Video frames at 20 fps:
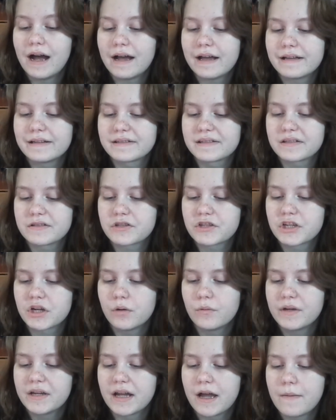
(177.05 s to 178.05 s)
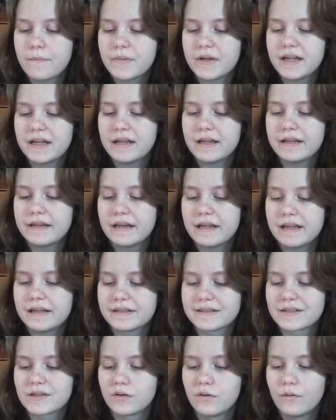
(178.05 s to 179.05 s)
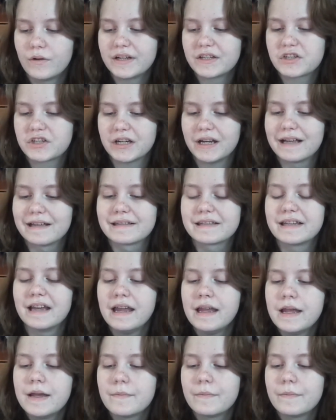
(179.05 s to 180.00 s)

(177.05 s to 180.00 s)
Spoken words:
eyes showing up in his toy chest.